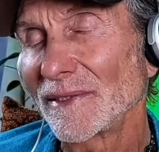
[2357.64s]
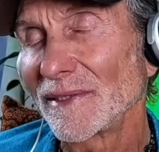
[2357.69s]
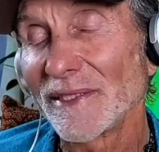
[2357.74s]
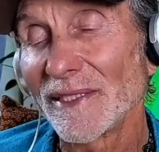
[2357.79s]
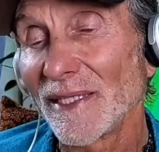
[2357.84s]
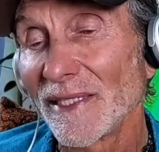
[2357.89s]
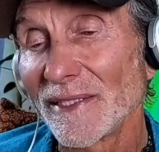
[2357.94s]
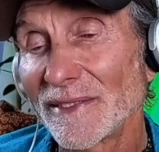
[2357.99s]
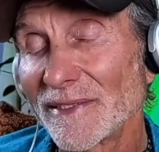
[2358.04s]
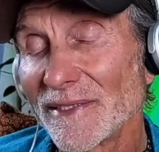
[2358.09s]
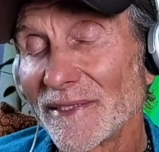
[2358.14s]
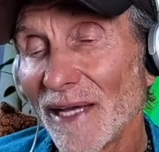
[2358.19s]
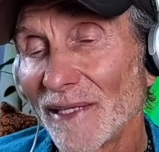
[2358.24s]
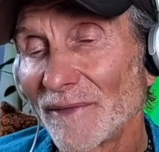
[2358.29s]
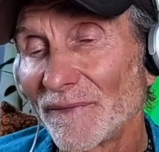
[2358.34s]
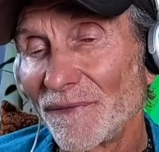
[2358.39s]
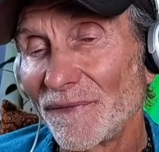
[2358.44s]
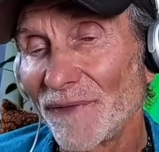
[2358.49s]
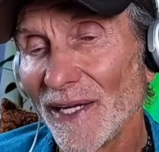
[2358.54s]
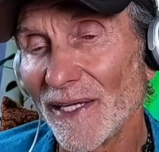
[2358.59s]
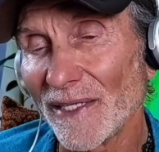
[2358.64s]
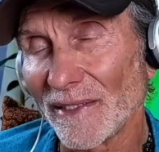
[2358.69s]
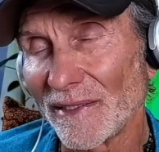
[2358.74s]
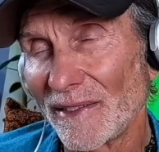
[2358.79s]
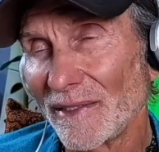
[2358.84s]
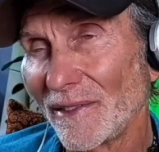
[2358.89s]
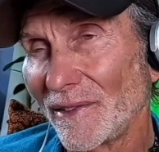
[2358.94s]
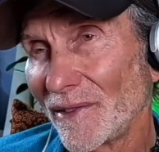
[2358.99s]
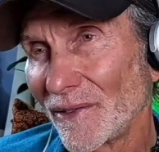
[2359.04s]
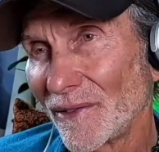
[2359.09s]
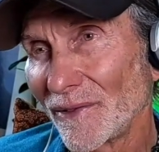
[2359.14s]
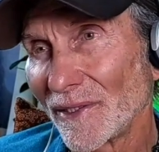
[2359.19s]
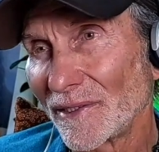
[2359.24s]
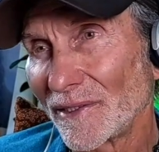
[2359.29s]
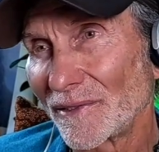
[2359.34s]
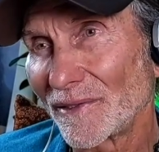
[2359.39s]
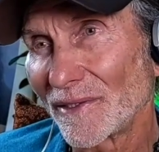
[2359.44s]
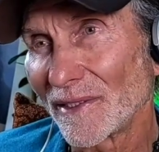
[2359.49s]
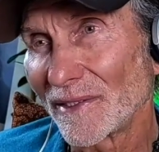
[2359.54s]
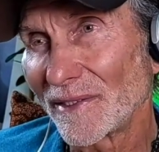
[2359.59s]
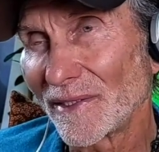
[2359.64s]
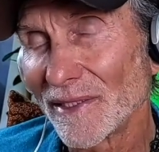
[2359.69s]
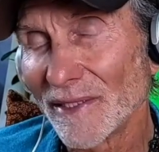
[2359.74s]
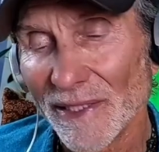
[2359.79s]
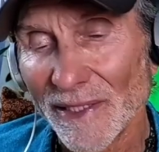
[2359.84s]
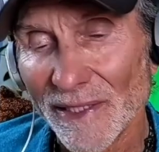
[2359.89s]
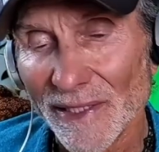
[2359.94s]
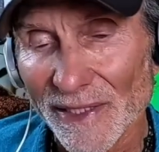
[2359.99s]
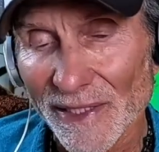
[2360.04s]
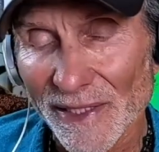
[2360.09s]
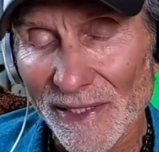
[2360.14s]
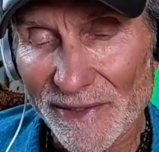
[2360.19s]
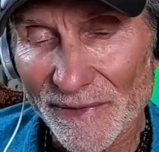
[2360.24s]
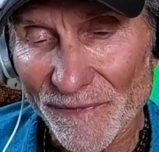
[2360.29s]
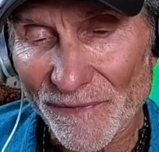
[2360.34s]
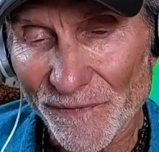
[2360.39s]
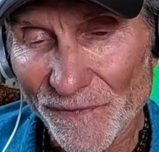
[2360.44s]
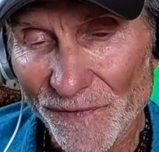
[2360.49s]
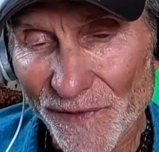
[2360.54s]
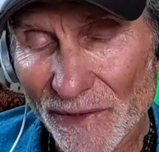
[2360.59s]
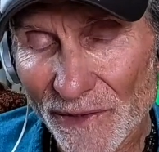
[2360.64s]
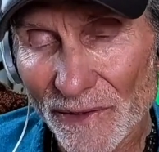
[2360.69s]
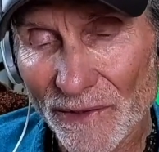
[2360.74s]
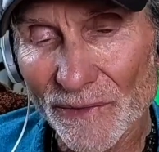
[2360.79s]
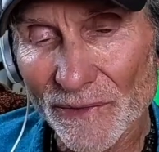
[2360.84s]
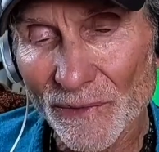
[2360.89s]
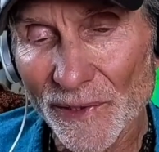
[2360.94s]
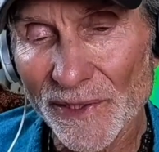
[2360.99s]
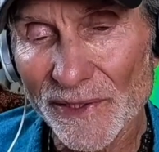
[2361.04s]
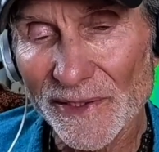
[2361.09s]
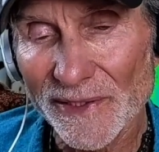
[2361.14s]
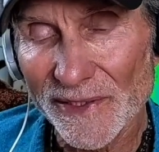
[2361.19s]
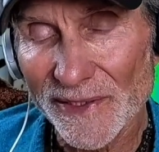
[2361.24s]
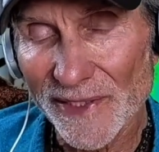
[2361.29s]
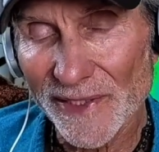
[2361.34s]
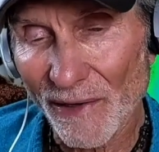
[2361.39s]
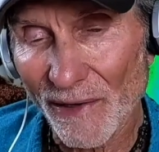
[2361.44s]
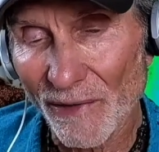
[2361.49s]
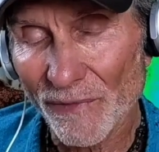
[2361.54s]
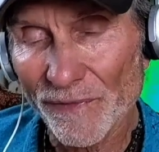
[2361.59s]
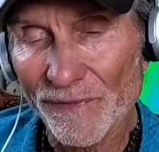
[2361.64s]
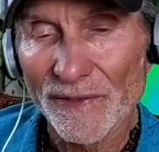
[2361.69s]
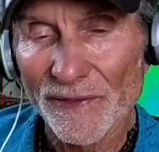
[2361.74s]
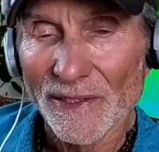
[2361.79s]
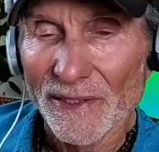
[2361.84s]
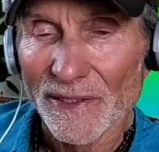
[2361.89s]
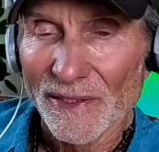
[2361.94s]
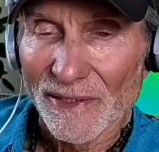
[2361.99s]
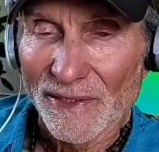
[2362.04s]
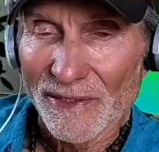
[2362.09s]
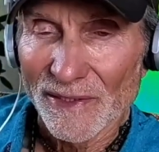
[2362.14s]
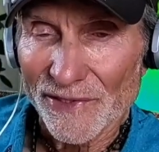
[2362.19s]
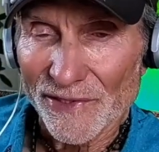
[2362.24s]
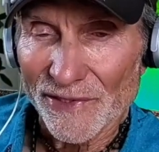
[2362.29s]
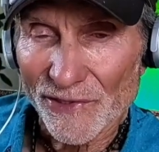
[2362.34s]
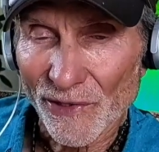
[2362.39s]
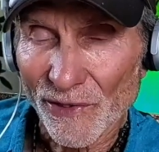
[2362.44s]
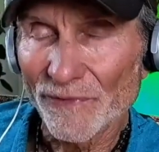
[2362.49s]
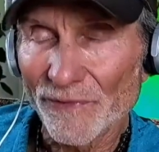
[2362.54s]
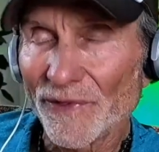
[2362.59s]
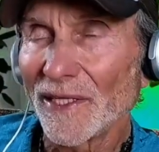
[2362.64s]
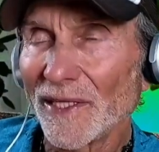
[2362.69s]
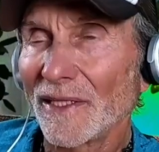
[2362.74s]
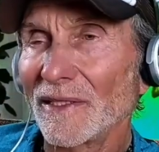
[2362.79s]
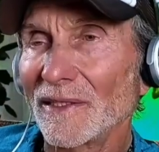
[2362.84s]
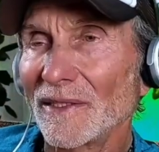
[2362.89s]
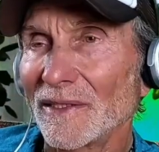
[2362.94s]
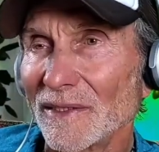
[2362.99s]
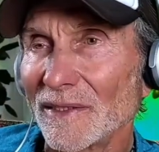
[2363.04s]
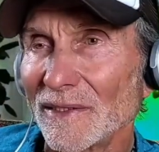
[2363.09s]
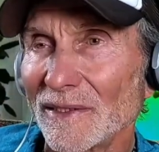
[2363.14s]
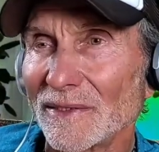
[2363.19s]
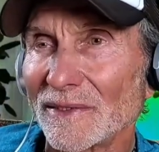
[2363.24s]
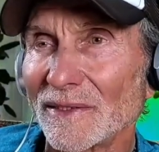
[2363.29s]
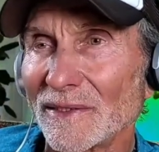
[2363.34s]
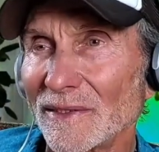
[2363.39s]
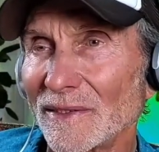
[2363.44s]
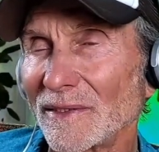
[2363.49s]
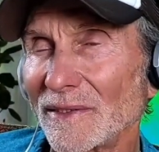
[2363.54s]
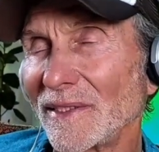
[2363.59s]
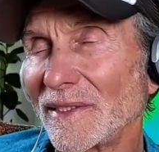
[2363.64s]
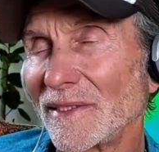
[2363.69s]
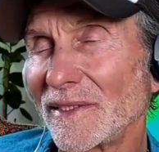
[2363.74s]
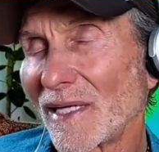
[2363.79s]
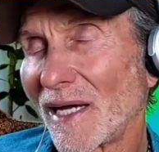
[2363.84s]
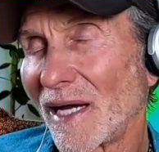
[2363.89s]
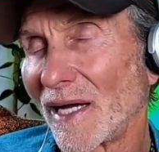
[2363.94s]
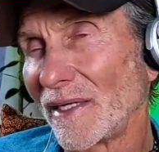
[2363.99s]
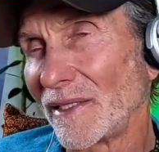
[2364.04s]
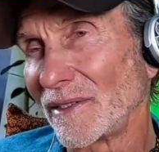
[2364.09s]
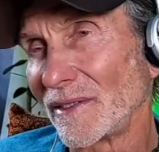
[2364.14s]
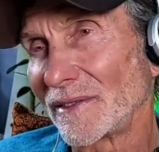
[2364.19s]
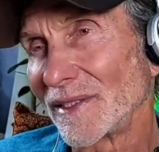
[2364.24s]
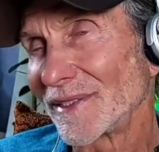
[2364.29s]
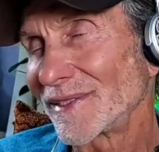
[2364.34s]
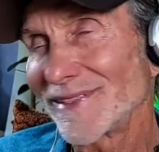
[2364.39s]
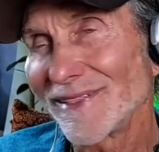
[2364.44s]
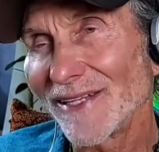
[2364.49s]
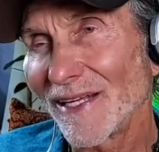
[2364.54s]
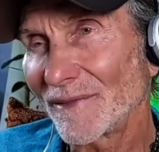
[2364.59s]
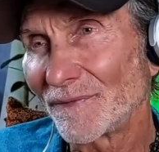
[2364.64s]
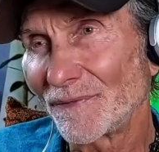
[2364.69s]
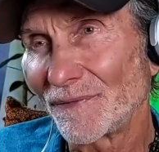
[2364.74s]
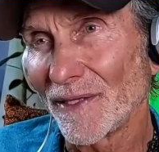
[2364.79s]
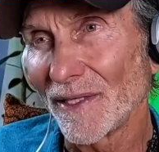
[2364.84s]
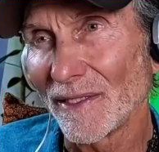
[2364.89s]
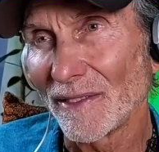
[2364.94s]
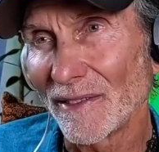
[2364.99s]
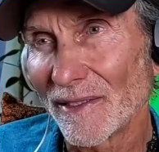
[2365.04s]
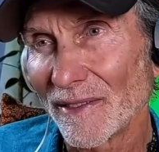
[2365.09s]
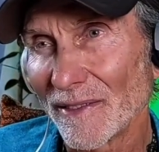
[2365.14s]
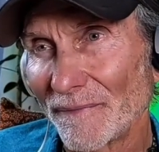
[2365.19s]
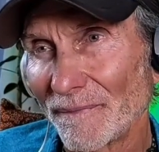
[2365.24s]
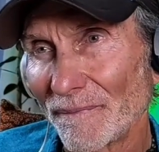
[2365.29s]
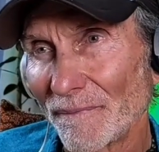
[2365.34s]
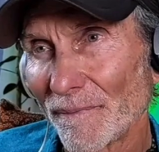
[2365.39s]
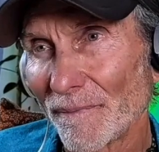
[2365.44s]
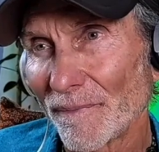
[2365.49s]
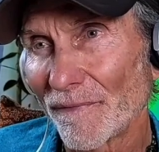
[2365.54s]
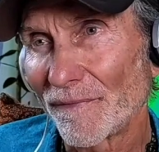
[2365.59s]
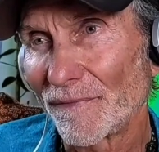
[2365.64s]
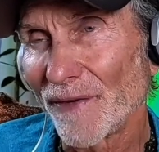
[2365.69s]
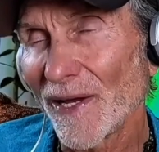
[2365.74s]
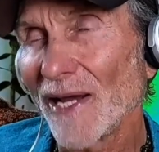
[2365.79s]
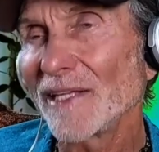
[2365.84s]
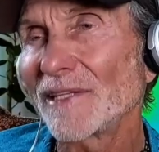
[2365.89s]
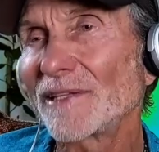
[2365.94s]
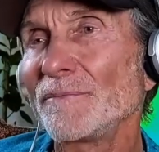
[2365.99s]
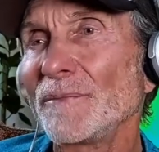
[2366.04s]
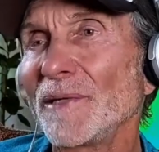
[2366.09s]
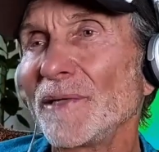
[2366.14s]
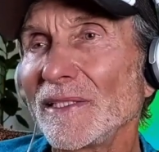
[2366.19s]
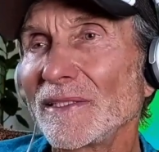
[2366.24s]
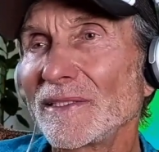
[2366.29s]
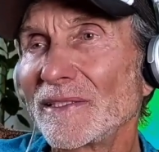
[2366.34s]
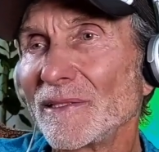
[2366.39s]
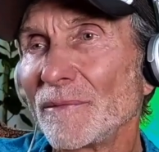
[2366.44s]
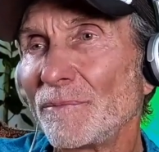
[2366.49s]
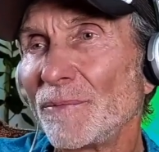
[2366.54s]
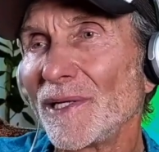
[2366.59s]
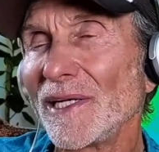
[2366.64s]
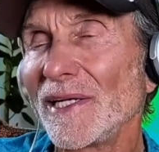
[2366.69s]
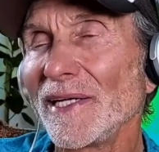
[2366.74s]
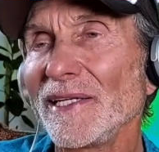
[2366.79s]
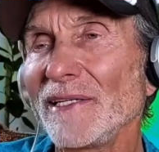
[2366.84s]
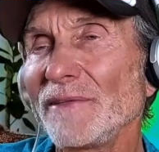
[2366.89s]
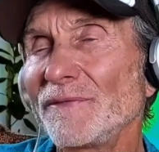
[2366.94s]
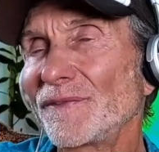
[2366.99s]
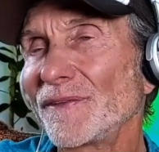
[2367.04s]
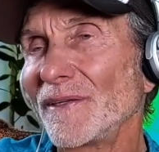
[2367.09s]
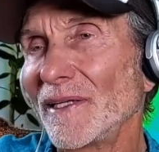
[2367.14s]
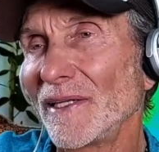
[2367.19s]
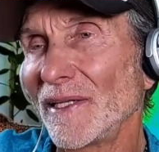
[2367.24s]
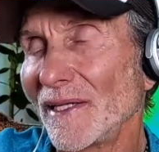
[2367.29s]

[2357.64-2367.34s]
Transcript: It's not faith, it's filled with self-serving desires. It's not faith. Faith means the belief